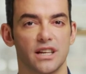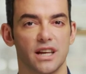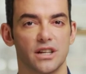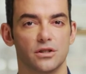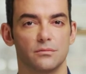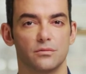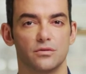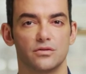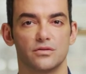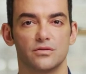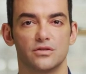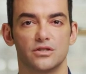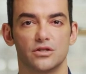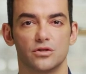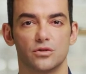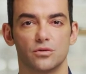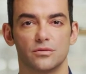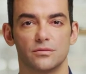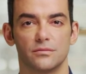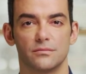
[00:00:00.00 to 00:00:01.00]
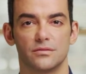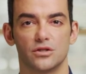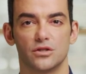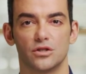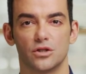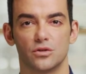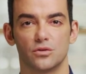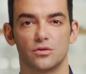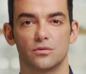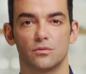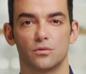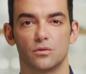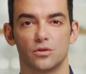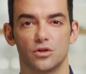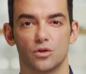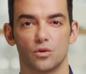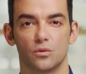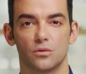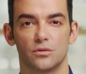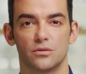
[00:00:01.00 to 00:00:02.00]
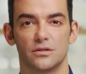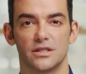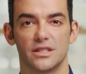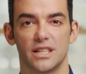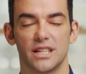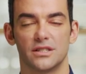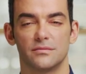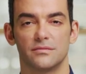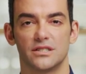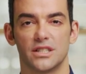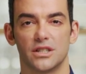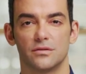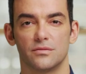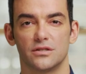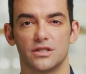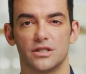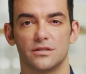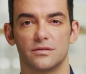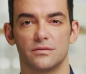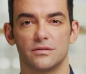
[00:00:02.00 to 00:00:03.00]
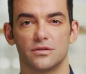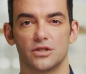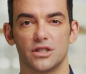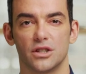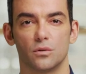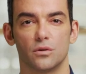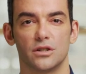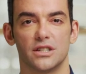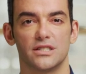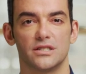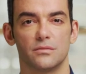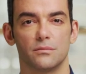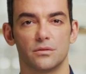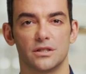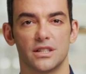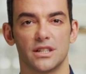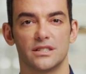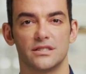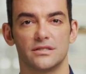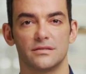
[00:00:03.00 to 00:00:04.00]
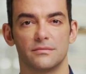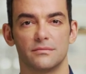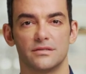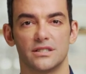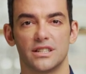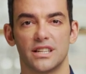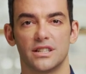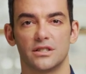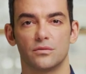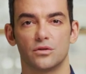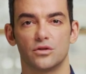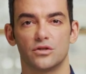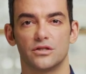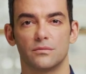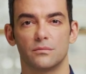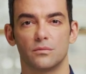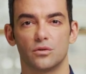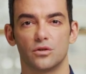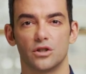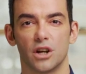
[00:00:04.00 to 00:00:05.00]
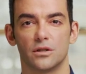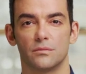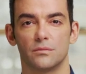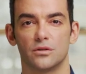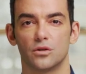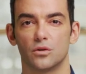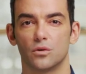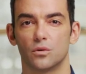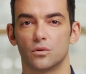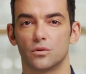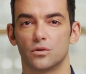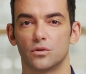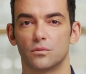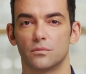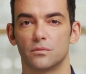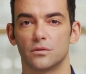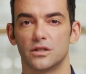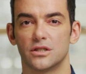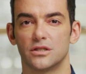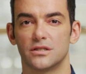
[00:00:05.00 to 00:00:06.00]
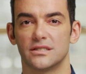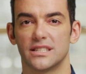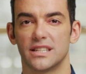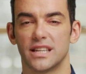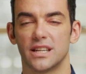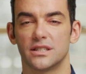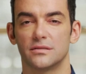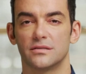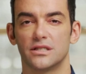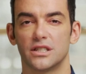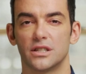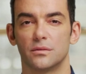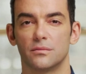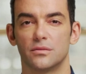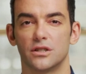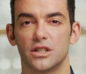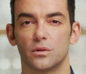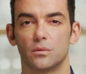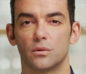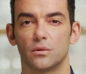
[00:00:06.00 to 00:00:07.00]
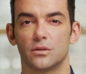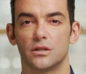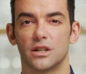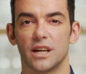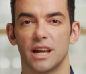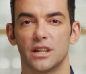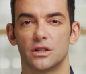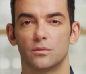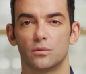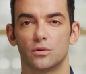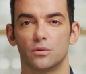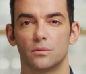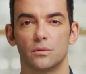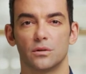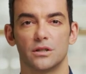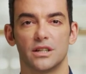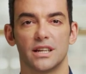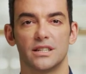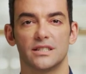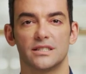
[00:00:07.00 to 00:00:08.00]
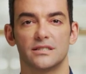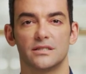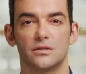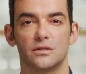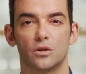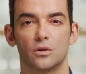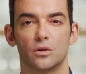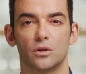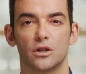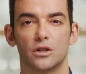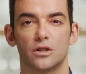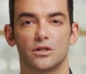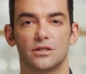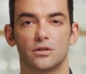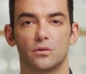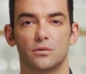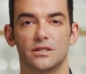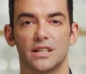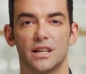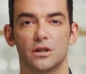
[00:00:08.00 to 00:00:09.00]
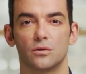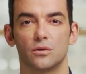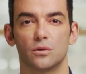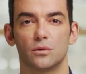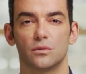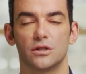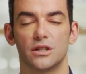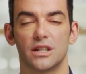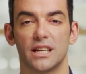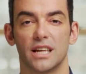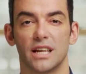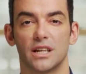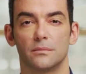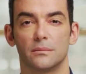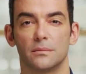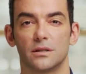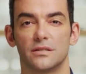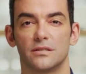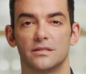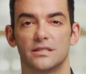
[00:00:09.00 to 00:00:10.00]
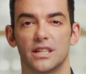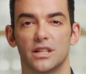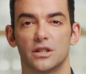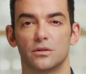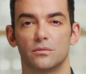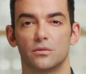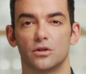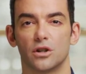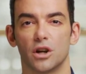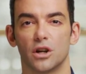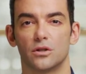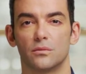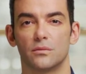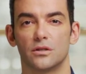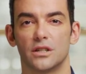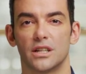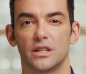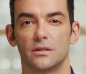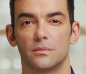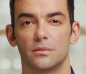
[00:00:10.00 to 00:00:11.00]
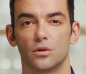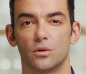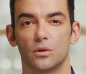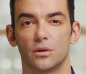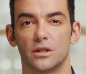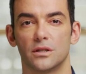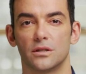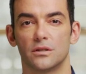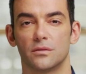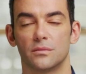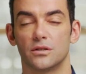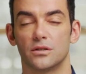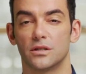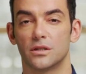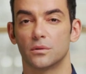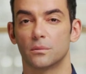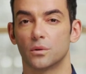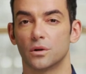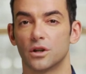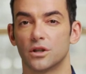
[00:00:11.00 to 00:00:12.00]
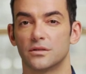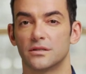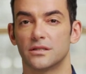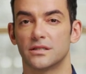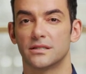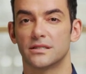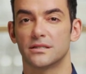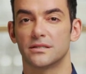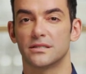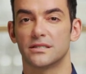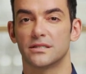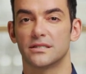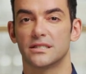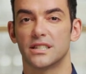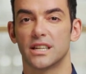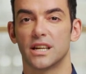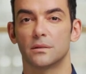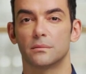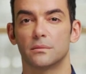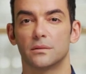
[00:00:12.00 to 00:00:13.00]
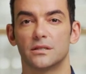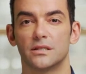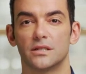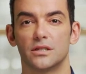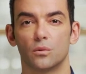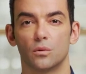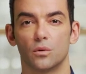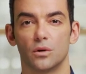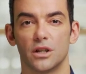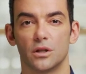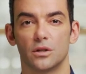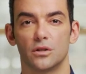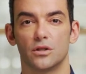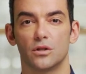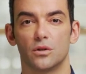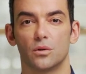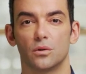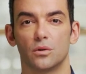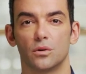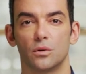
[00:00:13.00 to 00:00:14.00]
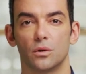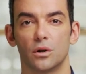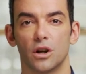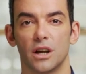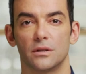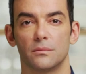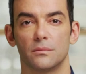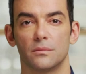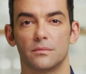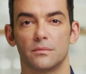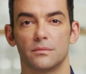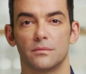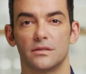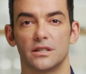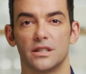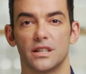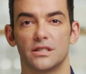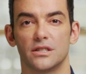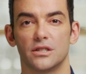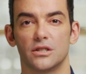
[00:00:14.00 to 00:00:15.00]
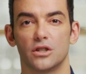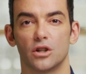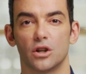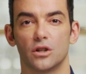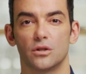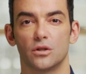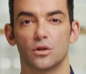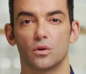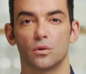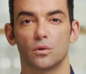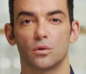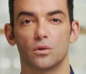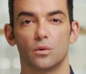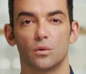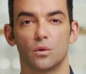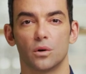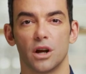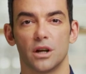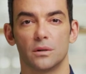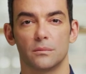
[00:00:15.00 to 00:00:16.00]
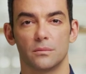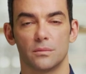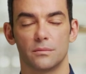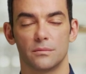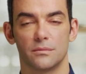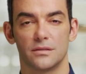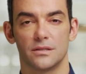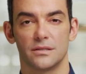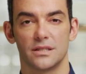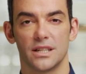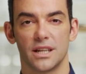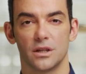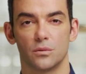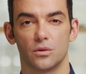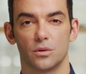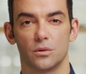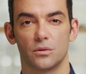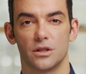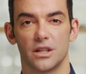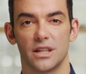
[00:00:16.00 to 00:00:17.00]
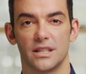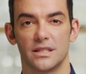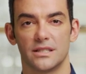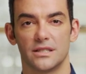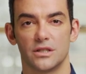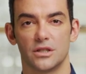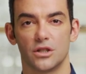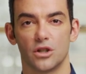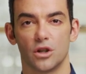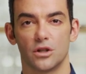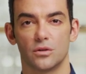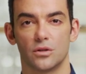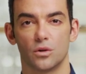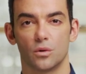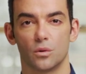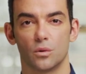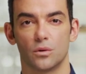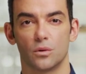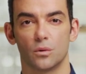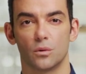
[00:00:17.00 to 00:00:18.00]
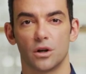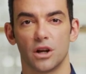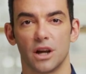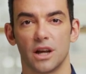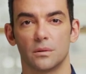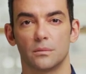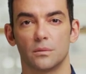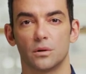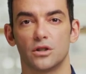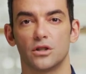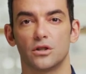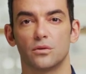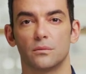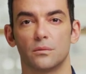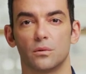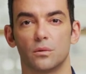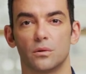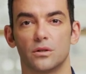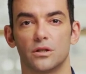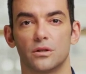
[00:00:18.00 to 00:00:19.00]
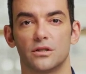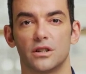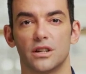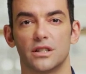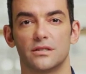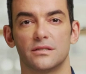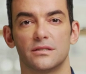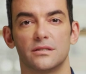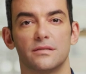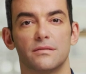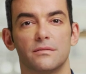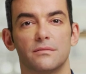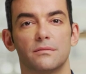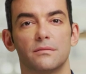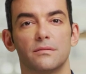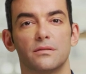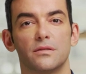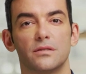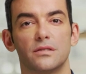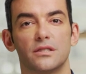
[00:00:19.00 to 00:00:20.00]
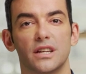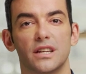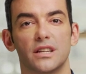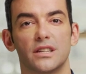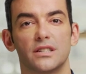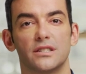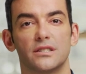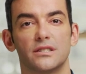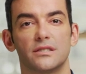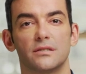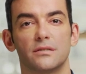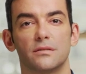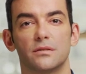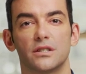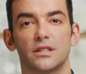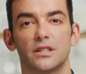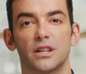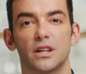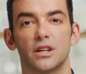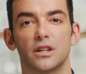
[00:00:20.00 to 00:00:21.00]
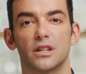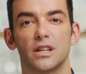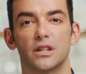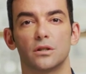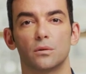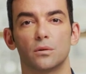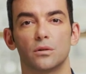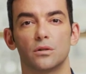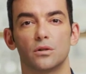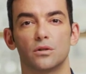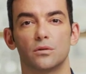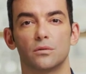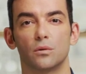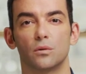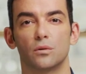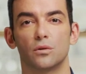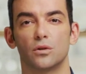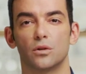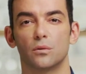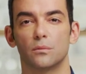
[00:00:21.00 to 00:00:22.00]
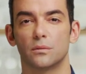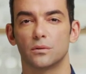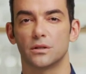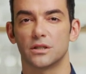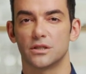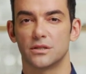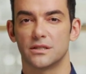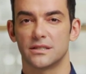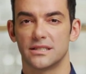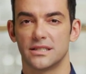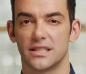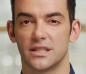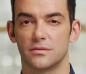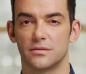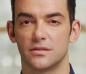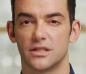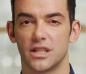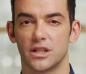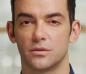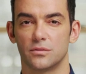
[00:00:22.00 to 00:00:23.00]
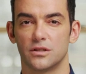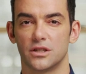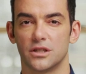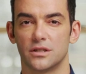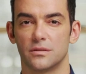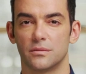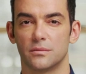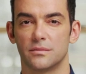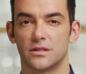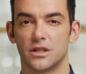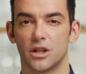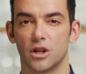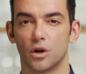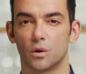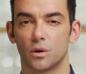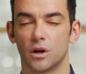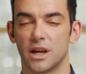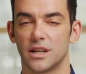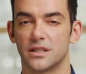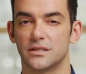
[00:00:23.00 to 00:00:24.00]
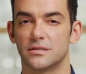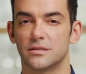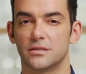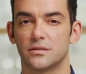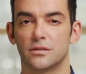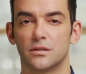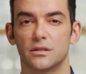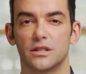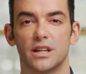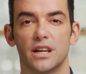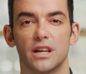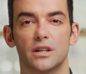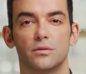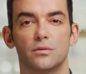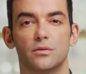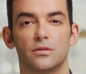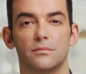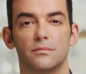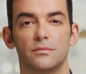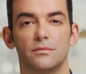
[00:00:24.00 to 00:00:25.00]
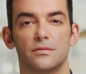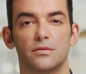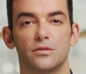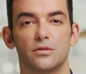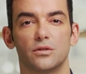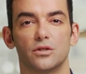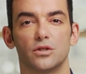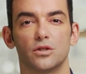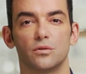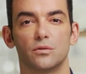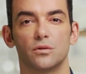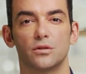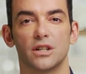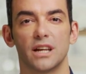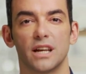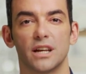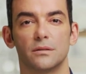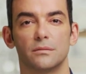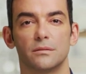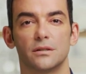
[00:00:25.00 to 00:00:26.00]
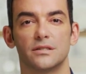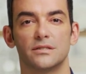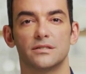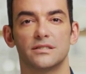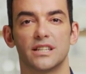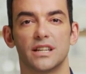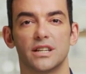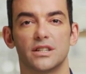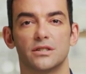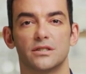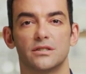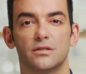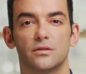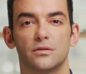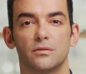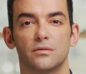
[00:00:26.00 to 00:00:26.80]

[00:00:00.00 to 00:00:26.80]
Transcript: Option 2. Use Hulu with Live TV No Ads plan. If you're subscribed to Hulu Plus Live TV with the ad-free plan, you can also download The Handmaid's Tale for offline viewing. The process is the same as the regular Hulu app. Install the Hulu app. Download and install the Hulu app on your mobile device. Sign in. Log in with your Hulu Plus Live TV No Ads account. Search for The Handmaid's Tale.